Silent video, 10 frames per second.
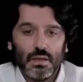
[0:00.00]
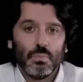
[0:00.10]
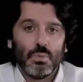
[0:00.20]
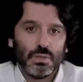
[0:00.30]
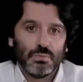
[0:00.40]

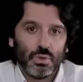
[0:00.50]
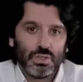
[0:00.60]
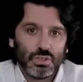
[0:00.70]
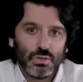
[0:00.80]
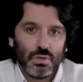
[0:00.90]
With
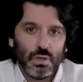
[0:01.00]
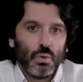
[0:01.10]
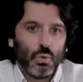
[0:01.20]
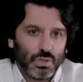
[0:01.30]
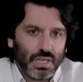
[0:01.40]
voiceover
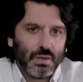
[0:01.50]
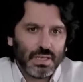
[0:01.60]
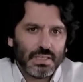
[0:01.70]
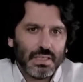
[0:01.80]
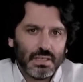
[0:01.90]
or
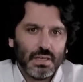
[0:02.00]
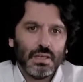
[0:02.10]
narrated,